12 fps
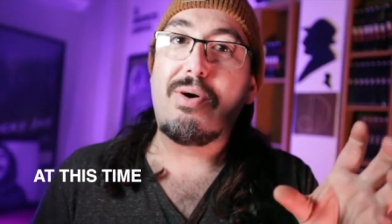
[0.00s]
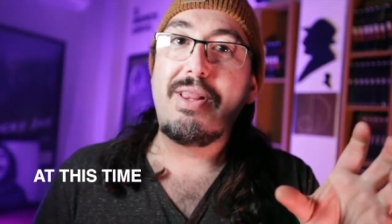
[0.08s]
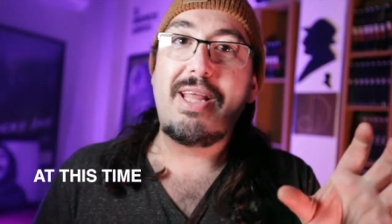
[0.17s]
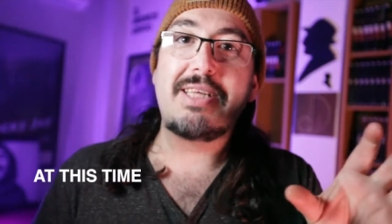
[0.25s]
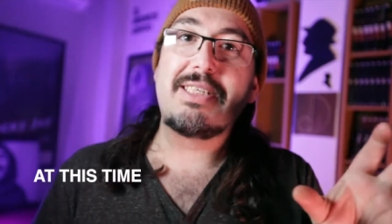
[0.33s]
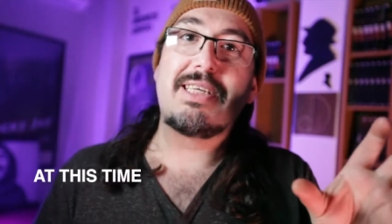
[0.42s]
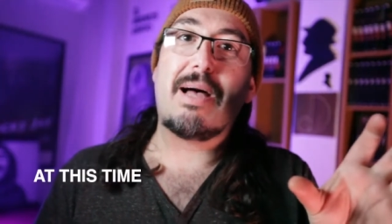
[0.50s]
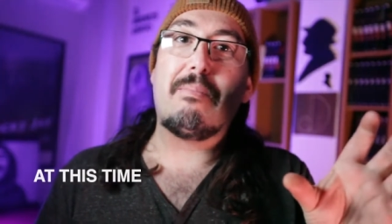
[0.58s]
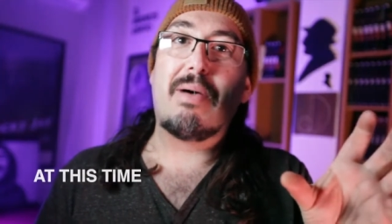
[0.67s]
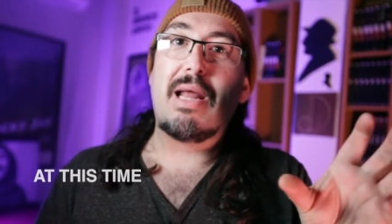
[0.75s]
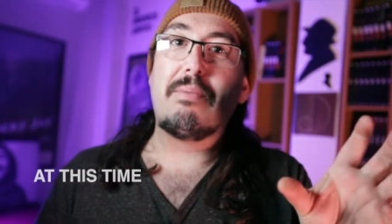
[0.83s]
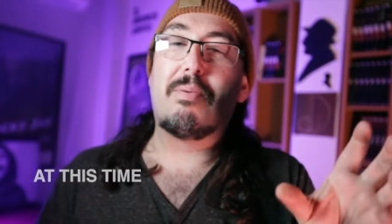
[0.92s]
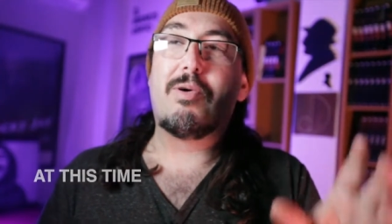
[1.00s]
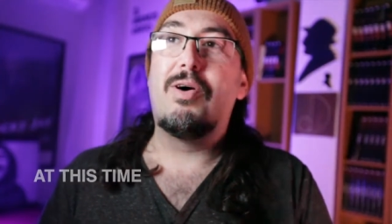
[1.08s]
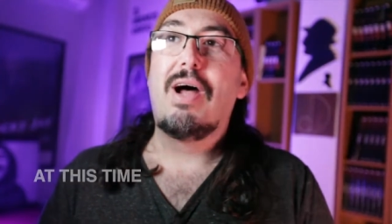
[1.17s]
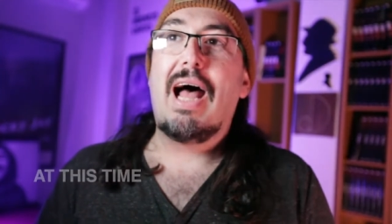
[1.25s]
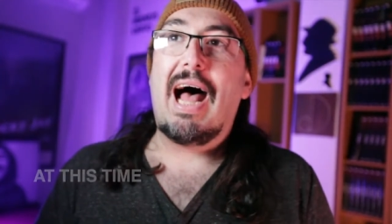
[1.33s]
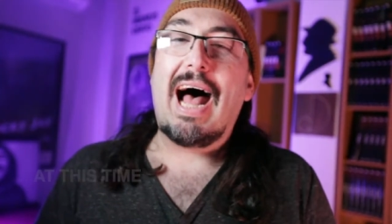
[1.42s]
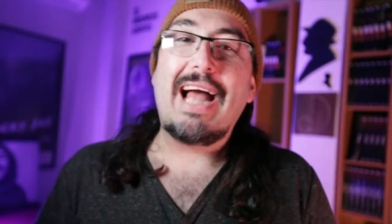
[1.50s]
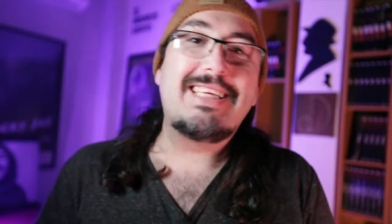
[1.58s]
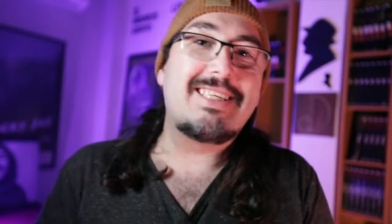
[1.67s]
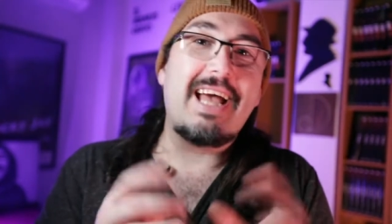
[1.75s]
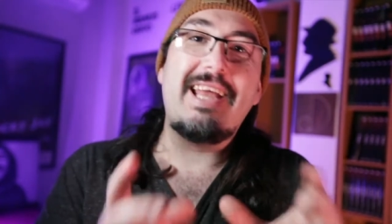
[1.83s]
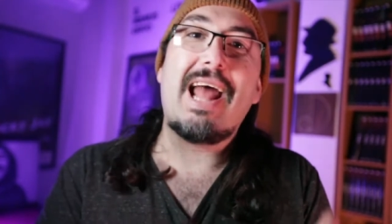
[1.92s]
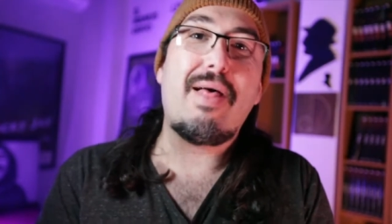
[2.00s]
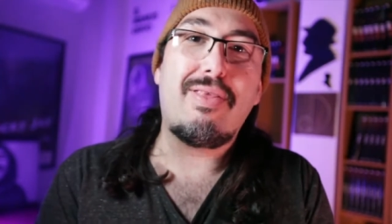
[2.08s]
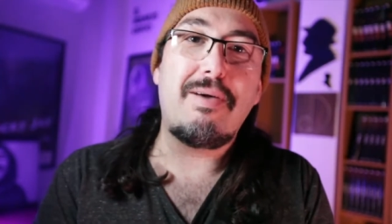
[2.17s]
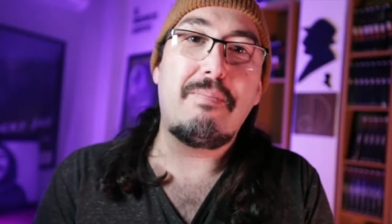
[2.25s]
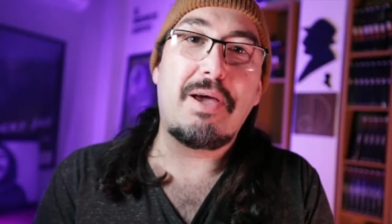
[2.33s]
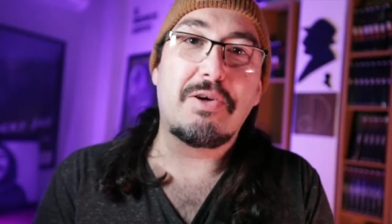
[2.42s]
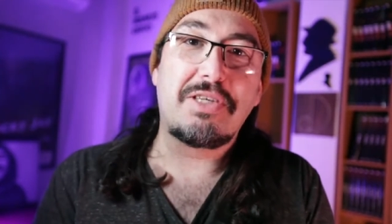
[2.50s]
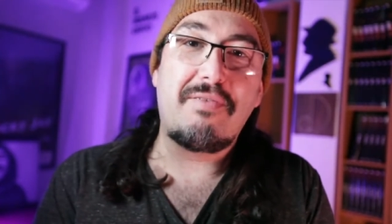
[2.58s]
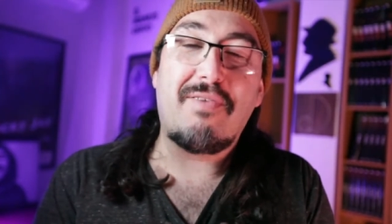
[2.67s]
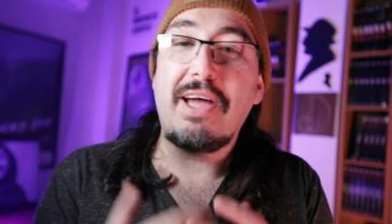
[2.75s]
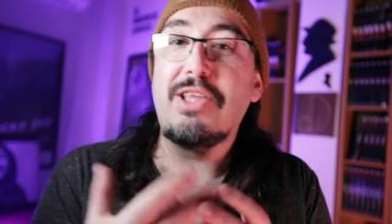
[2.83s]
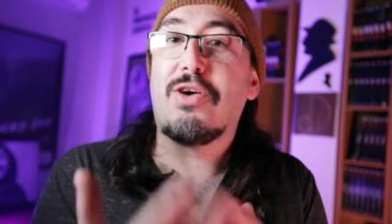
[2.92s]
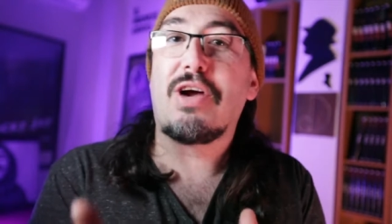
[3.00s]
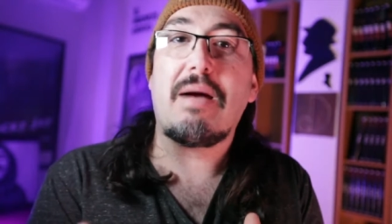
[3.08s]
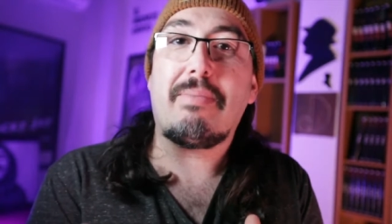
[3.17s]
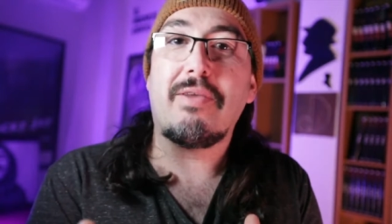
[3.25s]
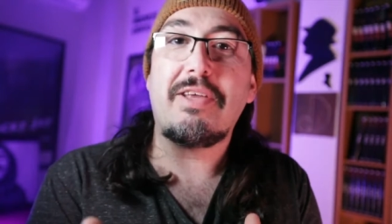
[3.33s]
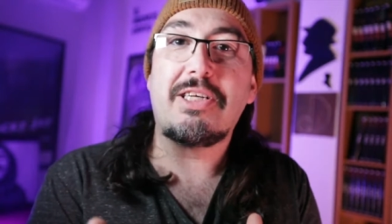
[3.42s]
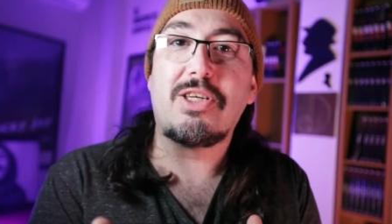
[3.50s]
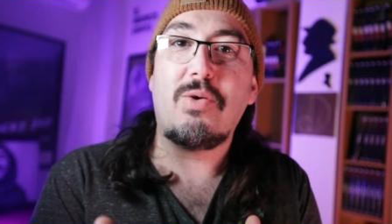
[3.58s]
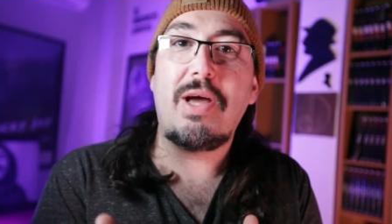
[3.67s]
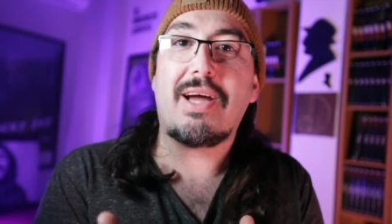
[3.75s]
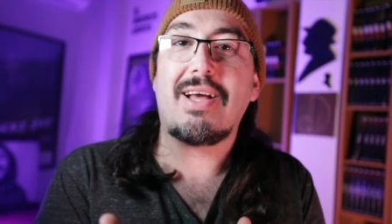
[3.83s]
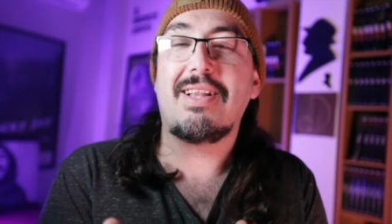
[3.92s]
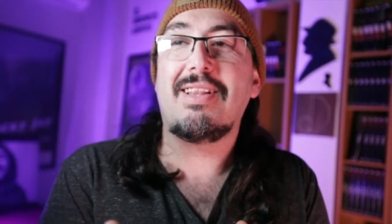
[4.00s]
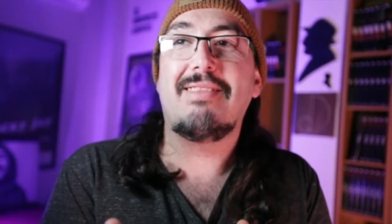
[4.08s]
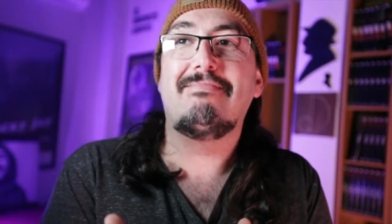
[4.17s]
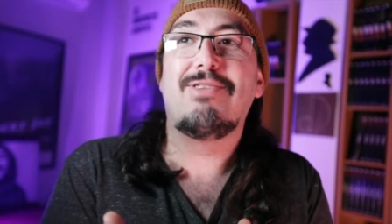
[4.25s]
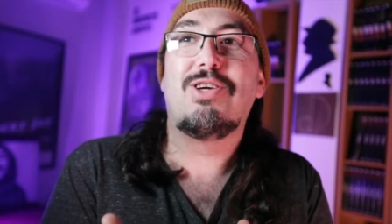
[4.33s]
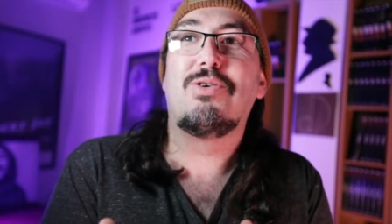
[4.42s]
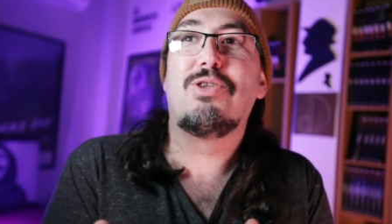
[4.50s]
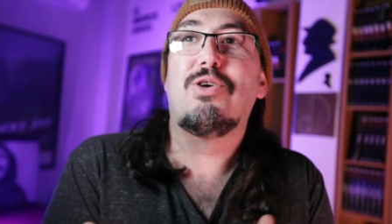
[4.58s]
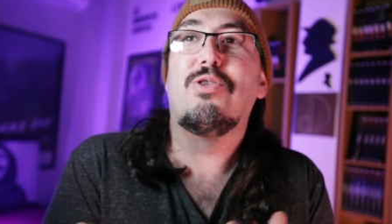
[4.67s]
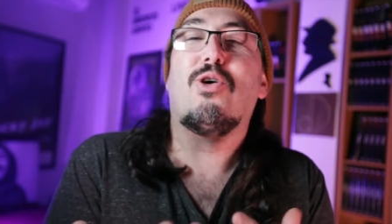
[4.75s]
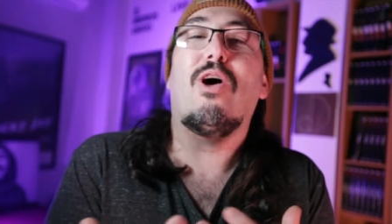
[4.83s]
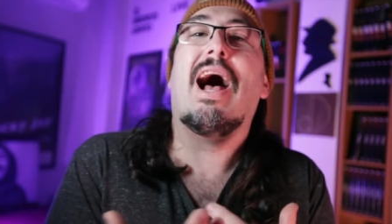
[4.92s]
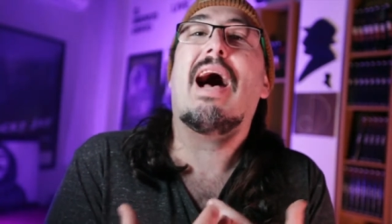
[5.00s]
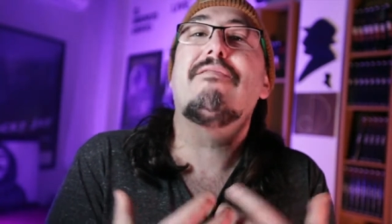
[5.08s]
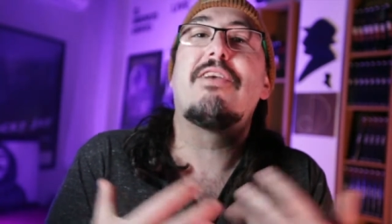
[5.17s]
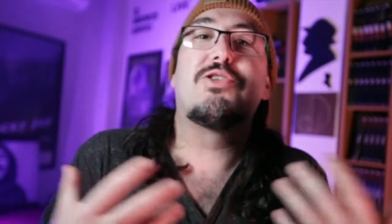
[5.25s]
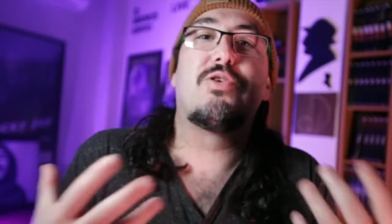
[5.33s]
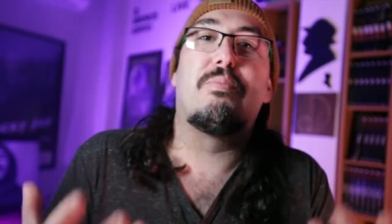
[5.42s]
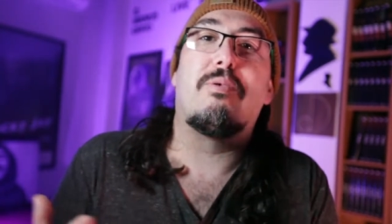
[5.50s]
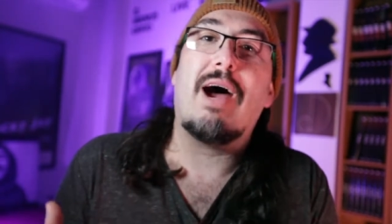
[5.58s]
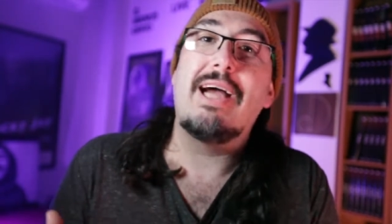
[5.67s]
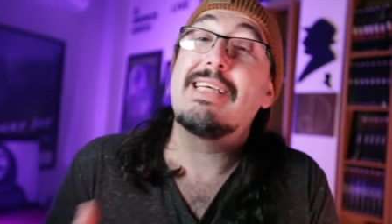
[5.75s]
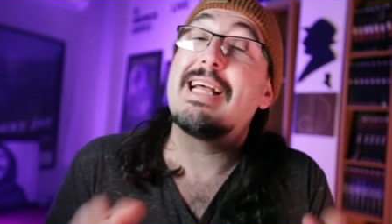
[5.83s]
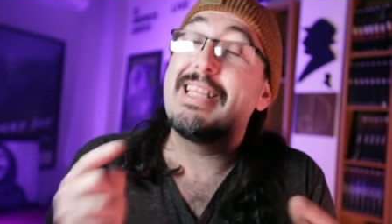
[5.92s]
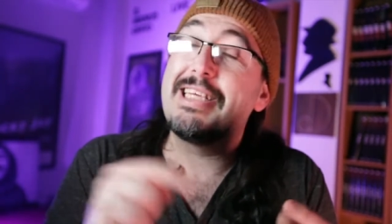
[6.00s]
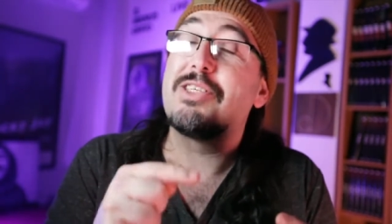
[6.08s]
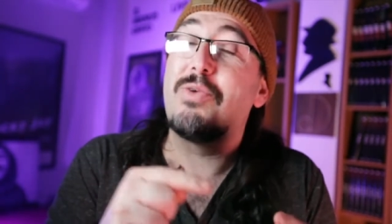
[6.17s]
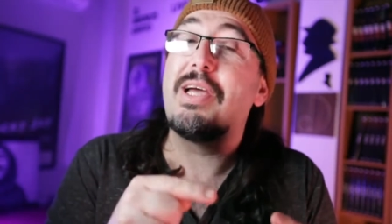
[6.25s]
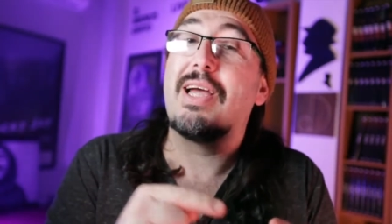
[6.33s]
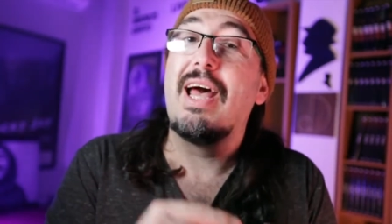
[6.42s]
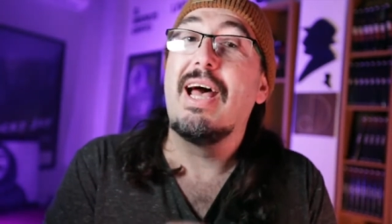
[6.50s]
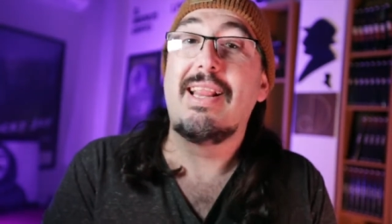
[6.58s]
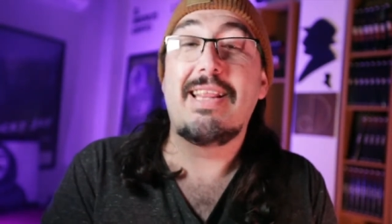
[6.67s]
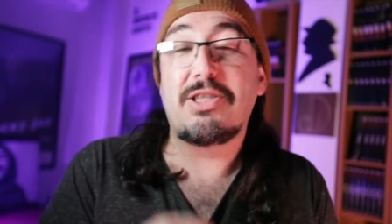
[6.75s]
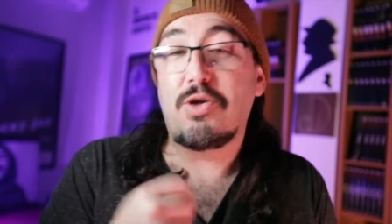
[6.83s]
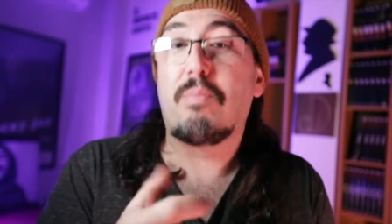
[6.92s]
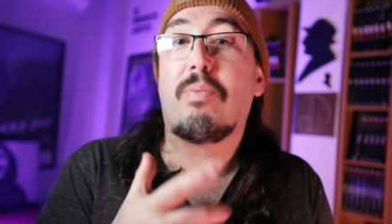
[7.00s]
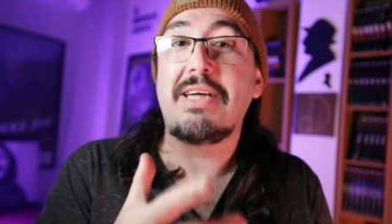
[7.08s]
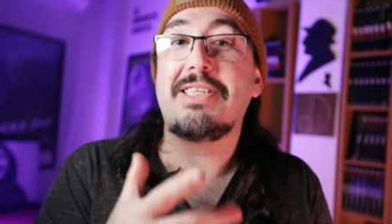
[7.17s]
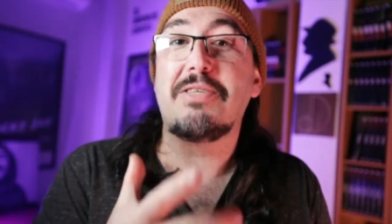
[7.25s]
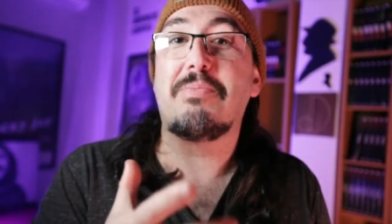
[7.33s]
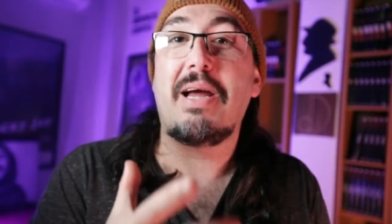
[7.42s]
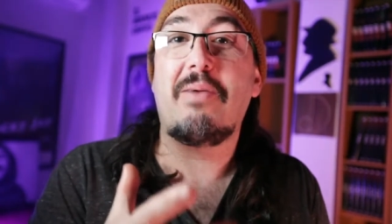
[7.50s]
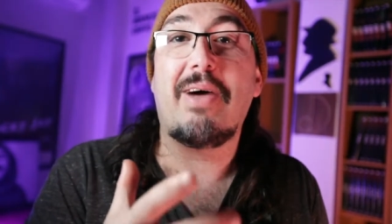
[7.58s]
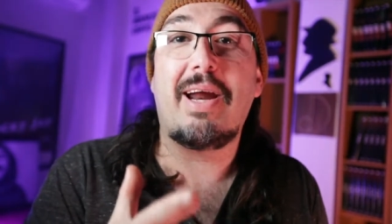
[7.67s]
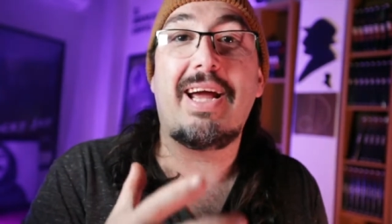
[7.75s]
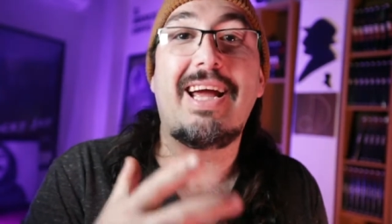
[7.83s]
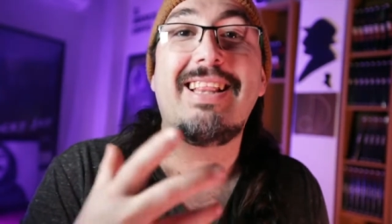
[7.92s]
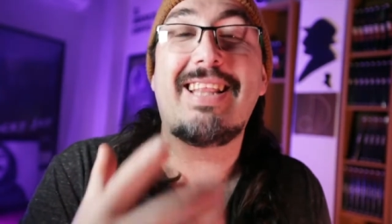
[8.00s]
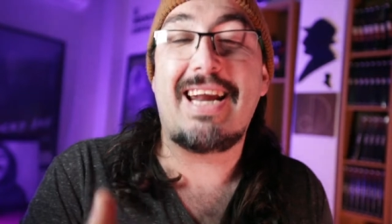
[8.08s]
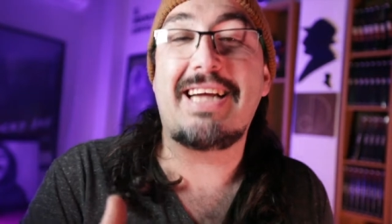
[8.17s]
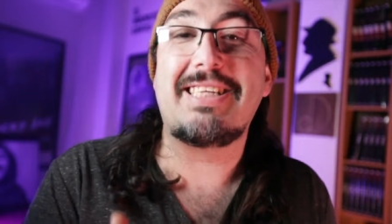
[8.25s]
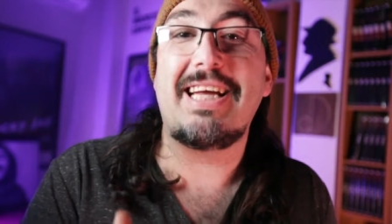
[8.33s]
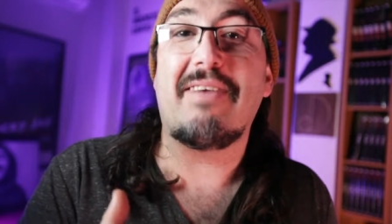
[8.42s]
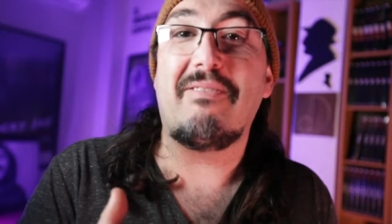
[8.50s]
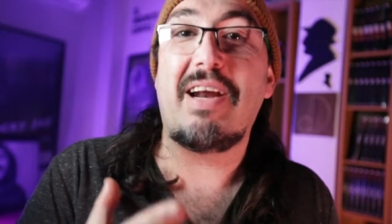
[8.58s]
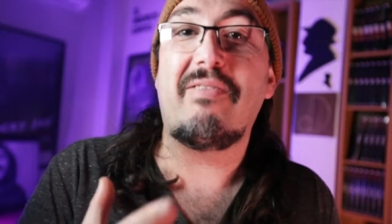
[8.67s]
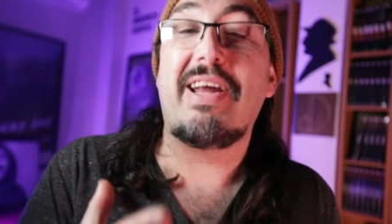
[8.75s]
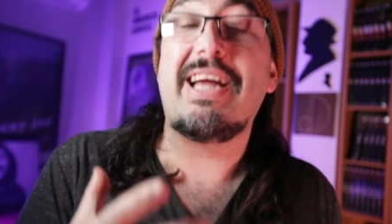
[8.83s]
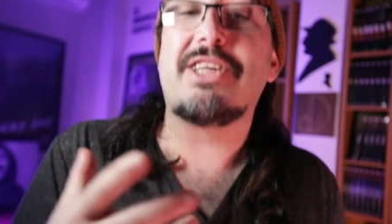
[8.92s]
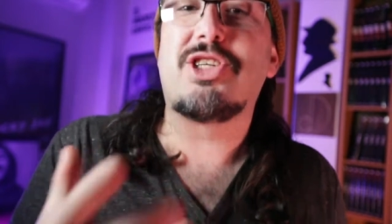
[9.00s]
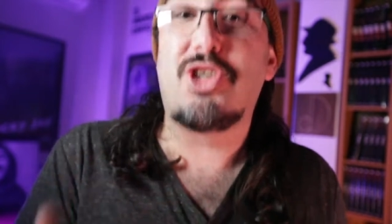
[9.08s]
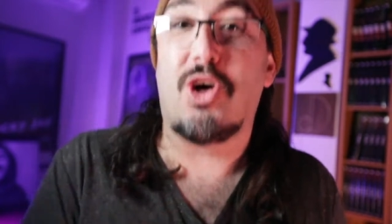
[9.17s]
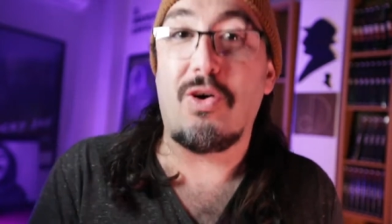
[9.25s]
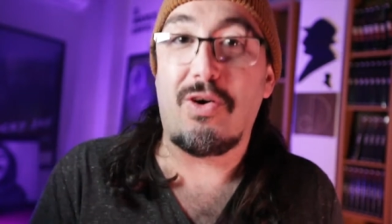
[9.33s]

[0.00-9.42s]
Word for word: This is unbelievable. I say nothing because if I talk about this trick you, you don't have the surprise. And this trick, the surprise is very, very interesting and very, very strong.